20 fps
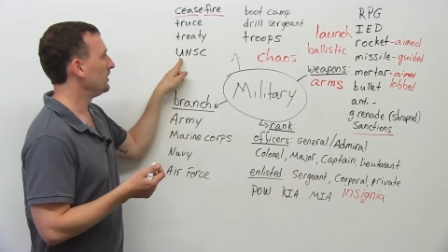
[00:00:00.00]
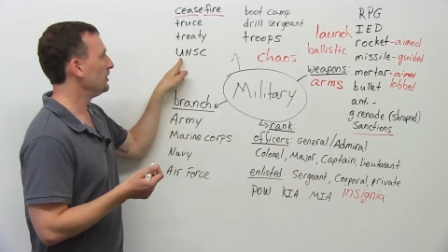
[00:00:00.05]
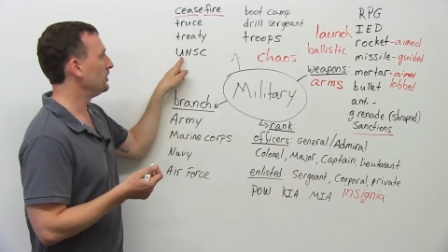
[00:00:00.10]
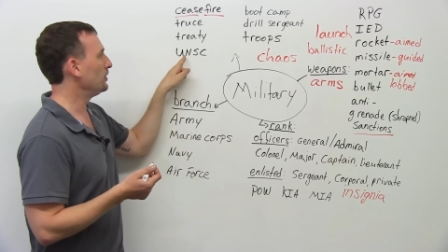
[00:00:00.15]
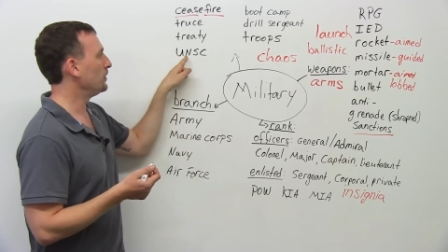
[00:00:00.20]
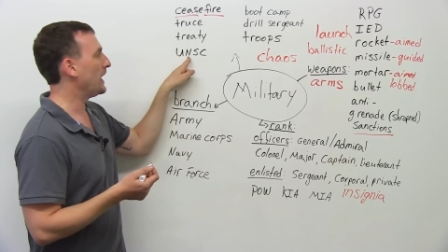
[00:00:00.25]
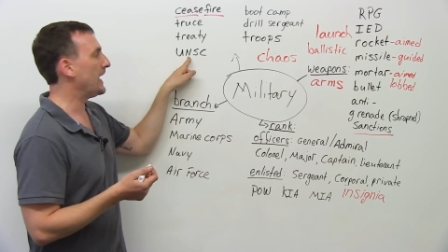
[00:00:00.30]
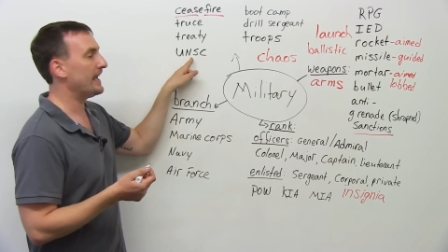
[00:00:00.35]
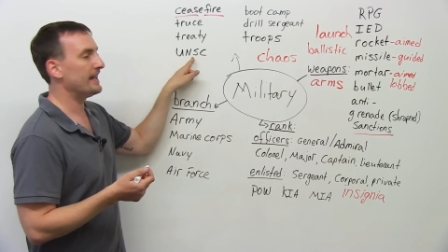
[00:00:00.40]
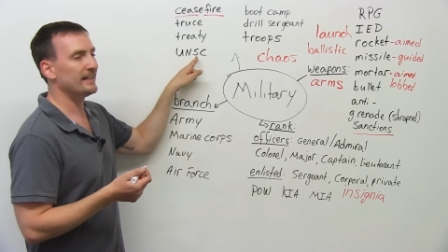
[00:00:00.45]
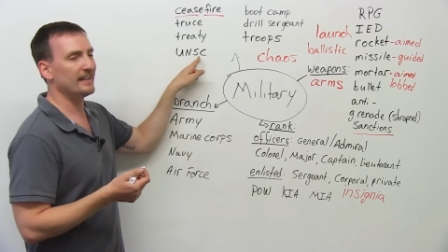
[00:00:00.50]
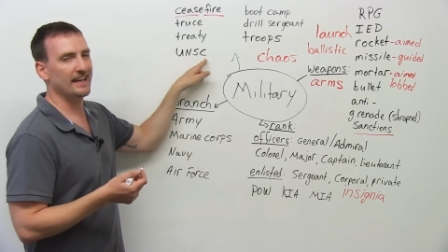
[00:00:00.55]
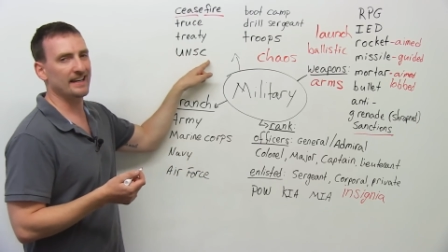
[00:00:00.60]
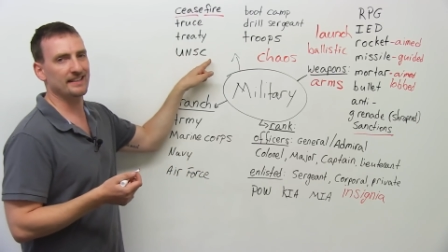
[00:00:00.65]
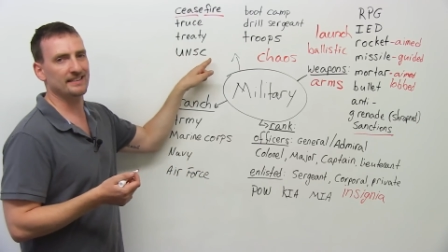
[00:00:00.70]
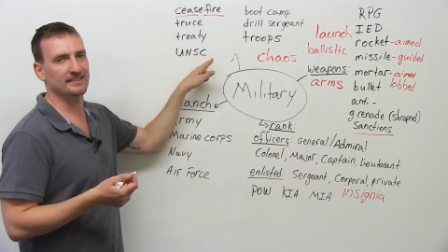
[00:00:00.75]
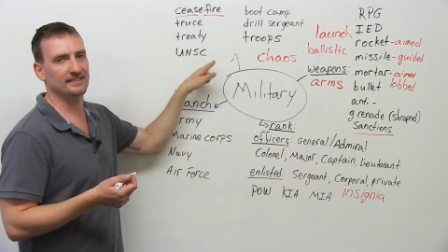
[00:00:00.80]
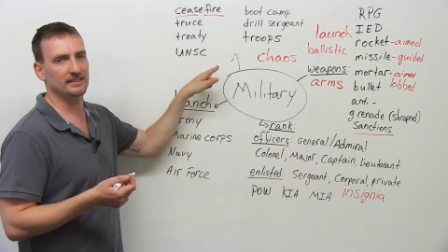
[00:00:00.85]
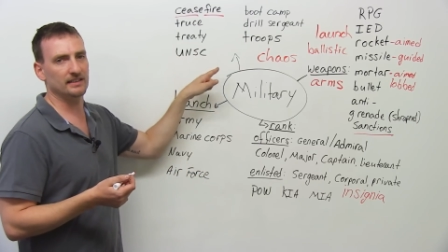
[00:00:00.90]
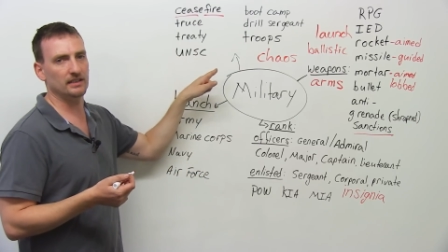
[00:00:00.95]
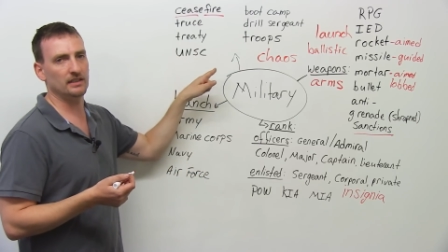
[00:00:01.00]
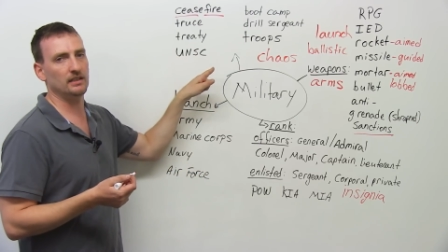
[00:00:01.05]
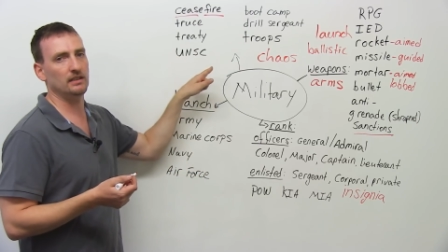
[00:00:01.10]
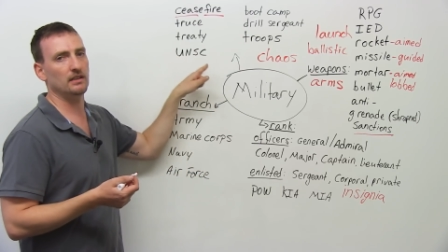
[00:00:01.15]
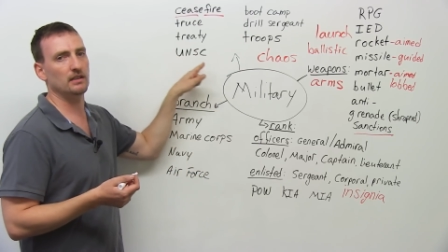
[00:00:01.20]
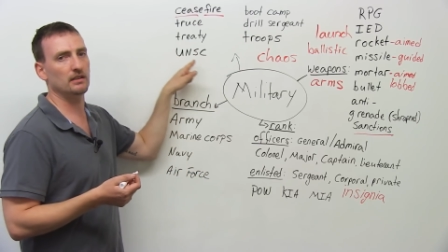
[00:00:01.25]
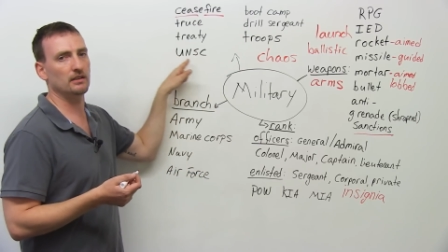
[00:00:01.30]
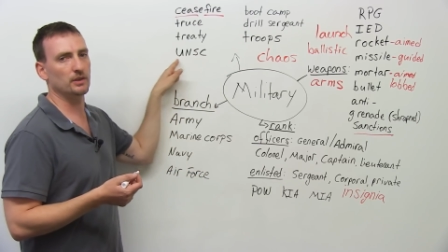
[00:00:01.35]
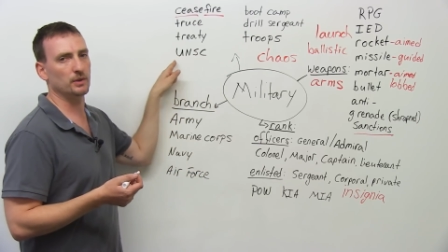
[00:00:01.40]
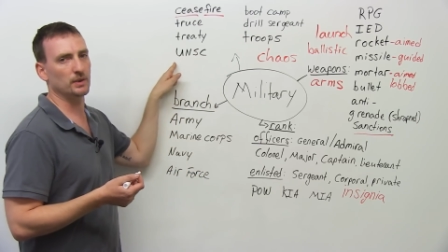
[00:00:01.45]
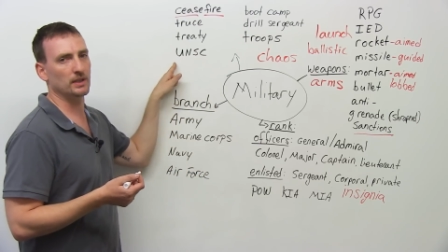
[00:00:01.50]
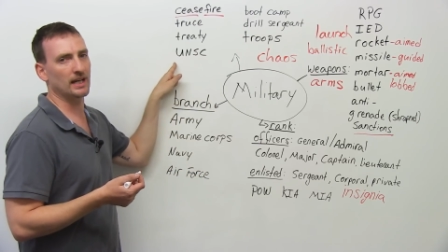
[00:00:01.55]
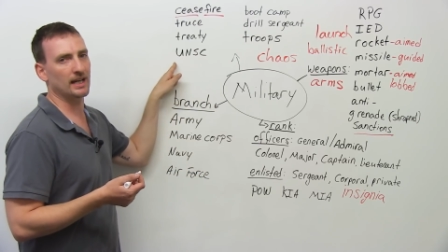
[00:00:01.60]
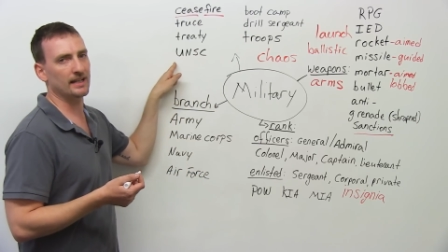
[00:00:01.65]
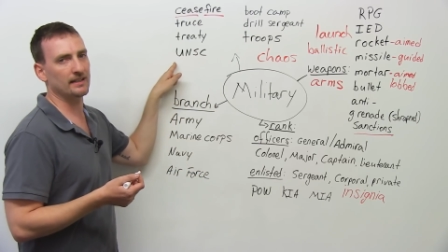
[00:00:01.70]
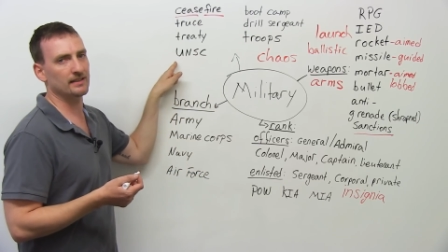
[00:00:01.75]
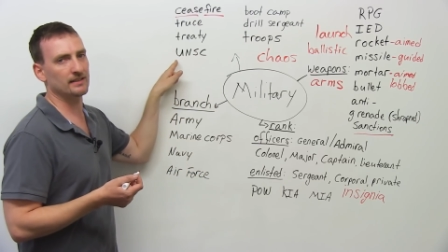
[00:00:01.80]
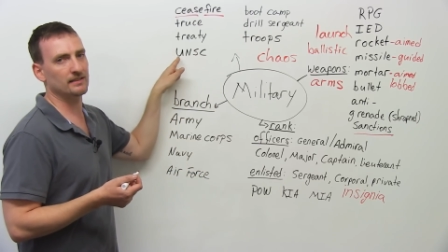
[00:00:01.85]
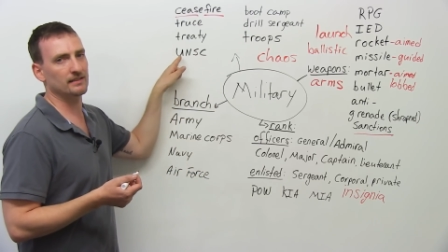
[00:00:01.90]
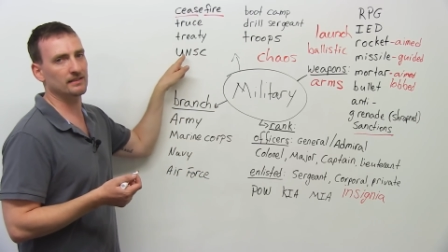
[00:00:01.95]
U N S C,
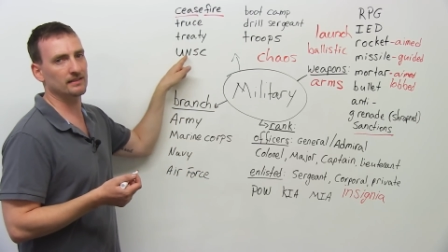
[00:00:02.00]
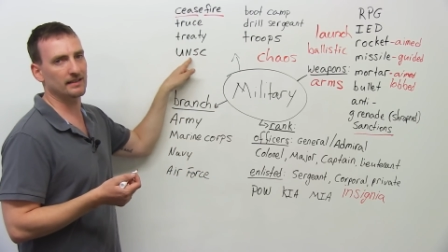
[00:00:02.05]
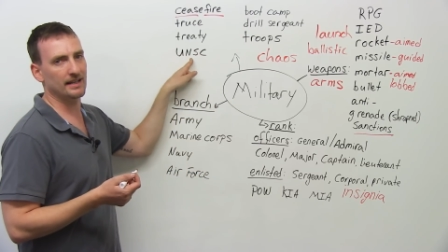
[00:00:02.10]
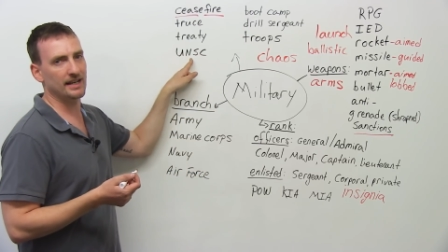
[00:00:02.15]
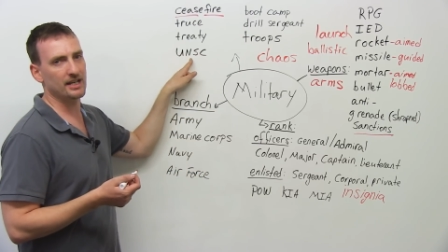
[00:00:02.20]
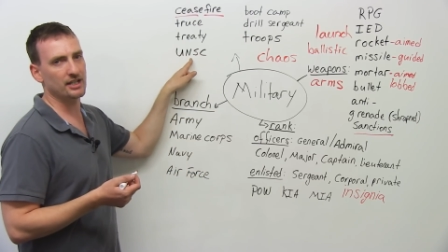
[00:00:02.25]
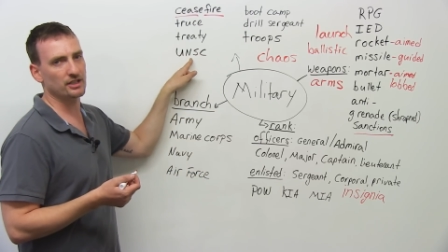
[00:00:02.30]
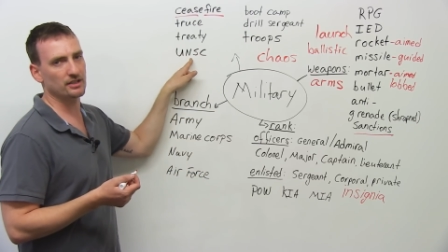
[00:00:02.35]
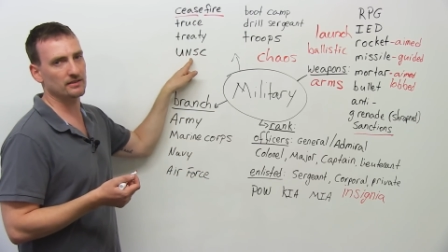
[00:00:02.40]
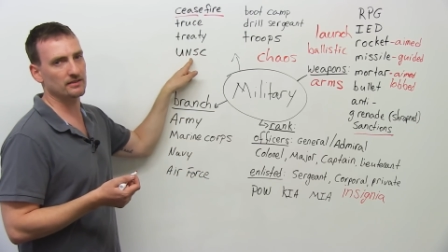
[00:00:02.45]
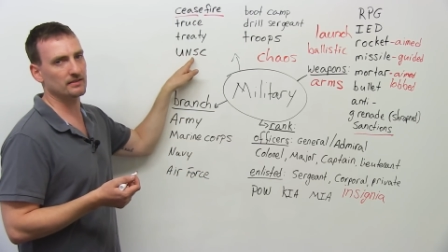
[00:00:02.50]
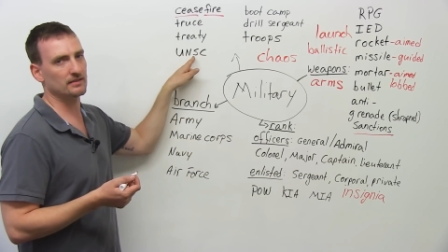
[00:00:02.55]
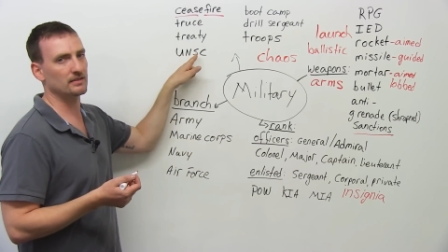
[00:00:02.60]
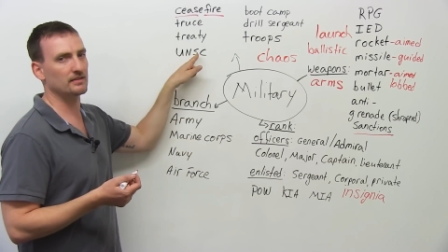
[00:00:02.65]
United Nations